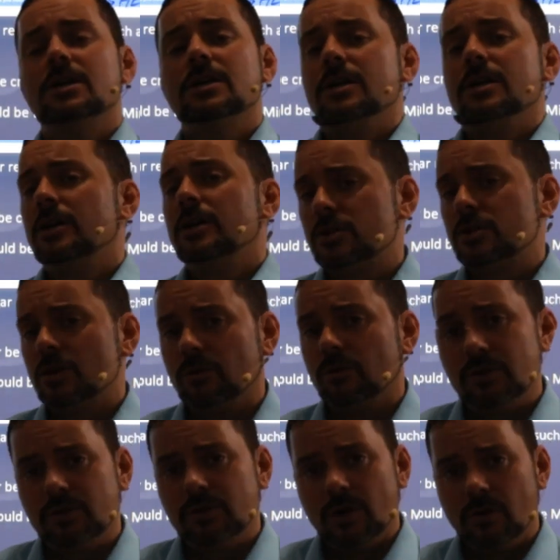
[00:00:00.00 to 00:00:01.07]
So
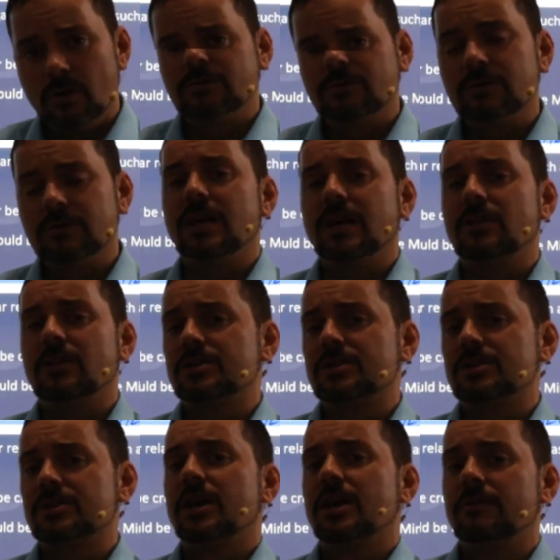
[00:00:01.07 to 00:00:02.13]
don't take the side
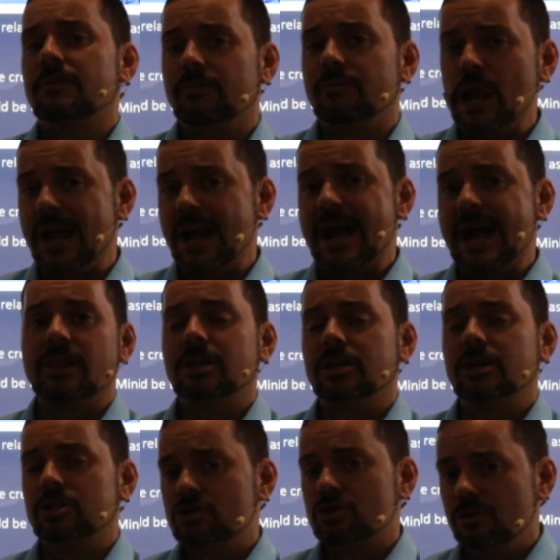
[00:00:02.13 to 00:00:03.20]
of reality and
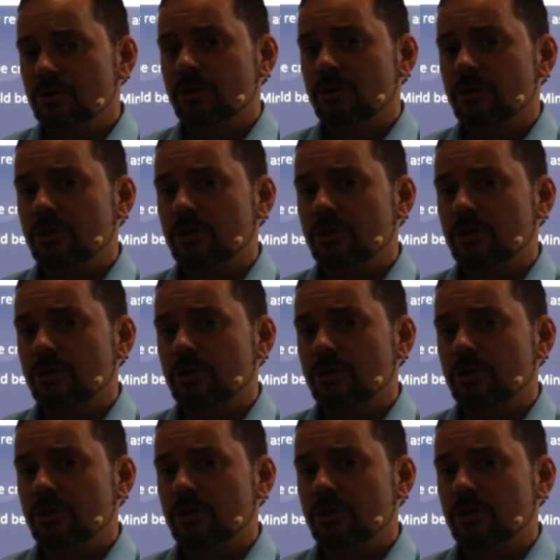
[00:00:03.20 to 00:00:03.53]
truth